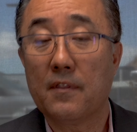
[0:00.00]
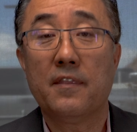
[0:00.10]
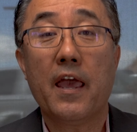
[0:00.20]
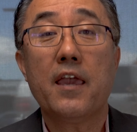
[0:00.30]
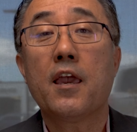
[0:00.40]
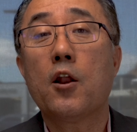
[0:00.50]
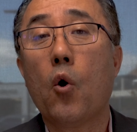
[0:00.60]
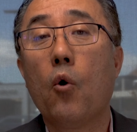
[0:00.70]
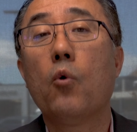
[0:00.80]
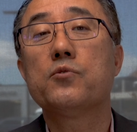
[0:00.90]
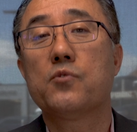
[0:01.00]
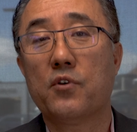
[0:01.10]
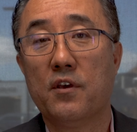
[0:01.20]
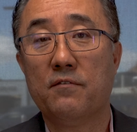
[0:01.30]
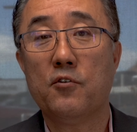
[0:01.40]
they can also
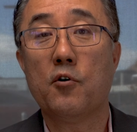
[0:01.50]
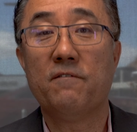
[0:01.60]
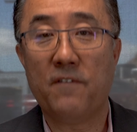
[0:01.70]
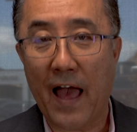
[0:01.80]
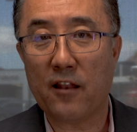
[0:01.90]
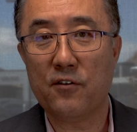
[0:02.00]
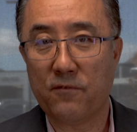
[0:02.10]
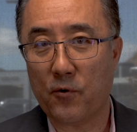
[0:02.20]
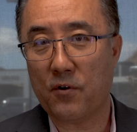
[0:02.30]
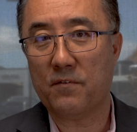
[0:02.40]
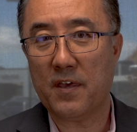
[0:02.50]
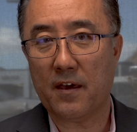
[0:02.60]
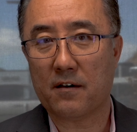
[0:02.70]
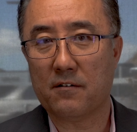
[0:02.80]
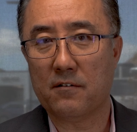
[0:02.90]
give you a value for your
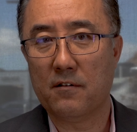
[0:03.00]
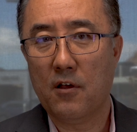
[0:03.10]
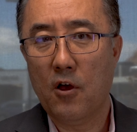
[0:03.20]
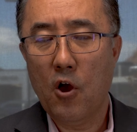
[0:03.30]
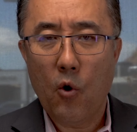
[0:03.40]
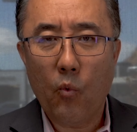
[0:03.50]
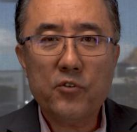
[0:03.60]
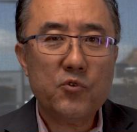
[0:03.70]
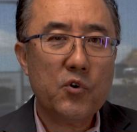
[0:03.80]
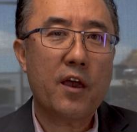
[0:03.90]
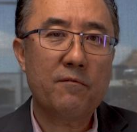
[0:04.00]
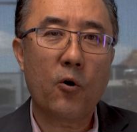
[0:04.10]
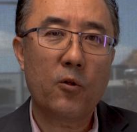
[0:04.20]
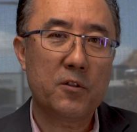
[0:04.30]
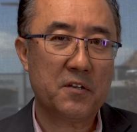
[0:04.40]
vehicle. Once you have
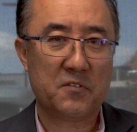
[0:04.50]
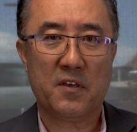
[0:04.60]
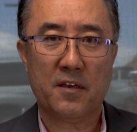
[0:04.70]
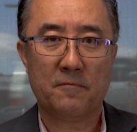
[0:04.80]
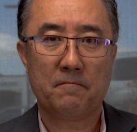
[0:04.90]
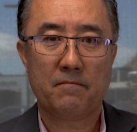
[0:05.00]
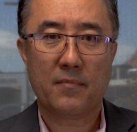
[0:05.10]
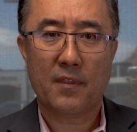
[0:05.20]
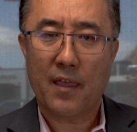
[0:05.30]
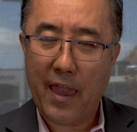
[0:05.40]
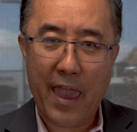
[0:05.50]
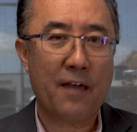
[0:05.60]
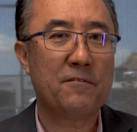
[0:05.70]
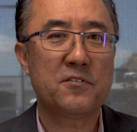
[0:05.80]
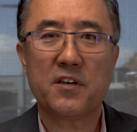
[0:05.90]
all this thing,
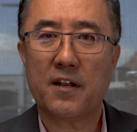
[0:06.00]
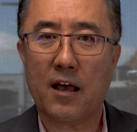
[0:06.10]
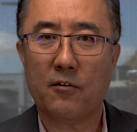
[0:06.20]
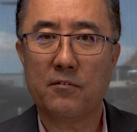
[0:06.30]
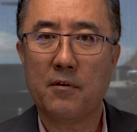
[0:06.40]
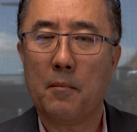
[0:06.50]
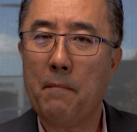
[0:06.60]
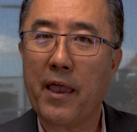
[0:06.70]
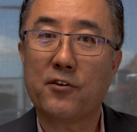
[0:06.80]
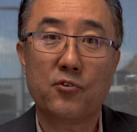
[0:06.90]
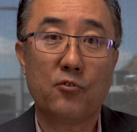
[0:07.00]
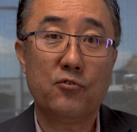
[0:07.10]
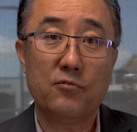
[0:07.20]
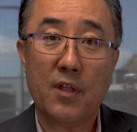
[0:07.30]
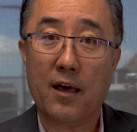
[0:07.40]
average it out. Make sure
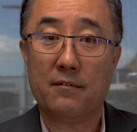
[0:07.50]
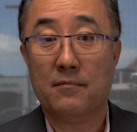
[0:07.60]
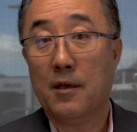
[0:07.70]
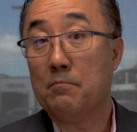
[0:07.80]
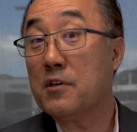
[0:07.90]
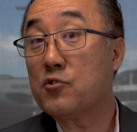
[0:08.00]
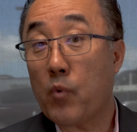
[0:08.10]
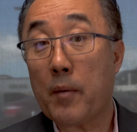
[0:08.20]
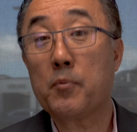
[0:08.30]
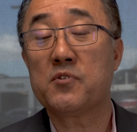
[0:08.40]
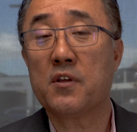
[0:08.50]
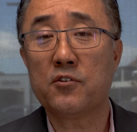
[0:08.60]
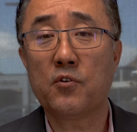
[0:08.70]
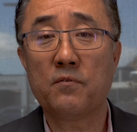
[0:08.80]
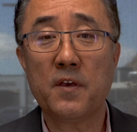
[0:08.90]
you're not
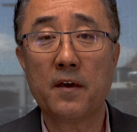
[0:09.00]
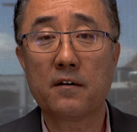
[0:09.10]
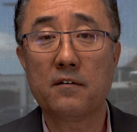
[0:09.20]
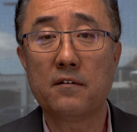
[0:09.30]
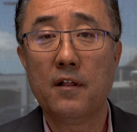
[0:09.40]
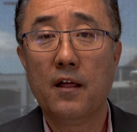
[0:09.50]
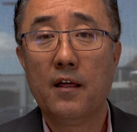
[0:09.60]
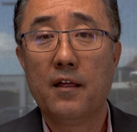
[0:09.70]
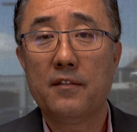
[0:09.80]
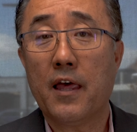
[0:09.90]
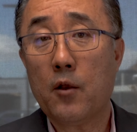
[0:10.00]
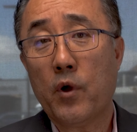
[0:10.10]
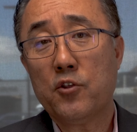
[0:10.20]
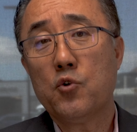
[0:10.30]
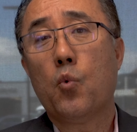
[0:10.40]
misrepresenting your vehicle. Then
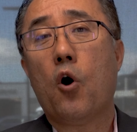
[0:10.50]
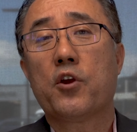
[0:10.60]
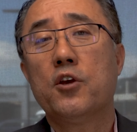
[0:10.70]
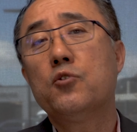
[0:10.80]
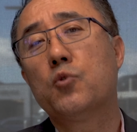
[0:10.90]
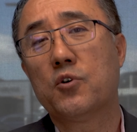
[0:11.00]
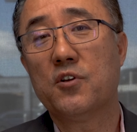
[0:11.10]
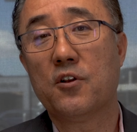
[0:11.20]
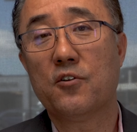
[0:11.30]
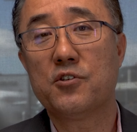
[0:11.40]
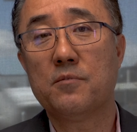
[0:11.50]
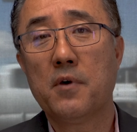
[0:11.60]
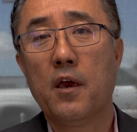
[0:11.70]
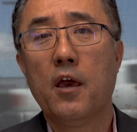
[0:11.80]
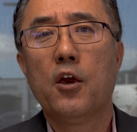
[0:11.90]
when you walk into a dealership,
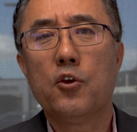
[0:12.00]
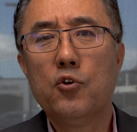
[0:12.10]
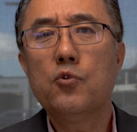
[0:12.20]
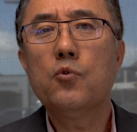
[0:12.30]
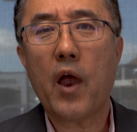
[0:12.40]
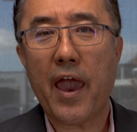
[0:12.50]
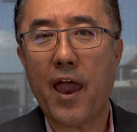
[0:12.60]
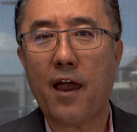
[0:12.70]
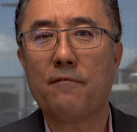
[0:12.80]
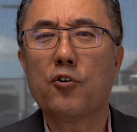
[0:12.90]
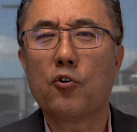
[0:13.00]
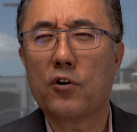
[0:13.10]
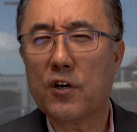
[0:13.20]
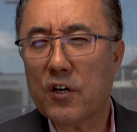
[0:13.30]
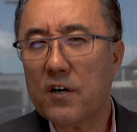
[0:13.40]
you have
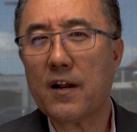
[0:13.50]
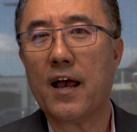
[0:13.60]
good